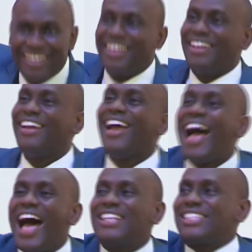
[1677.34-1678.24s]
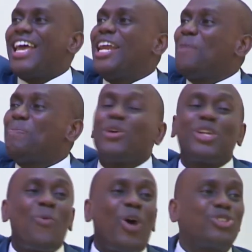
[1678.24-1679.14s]
and Senate
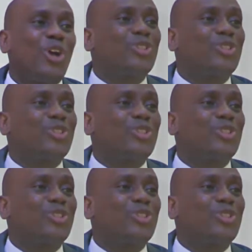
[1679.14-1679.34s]
building was on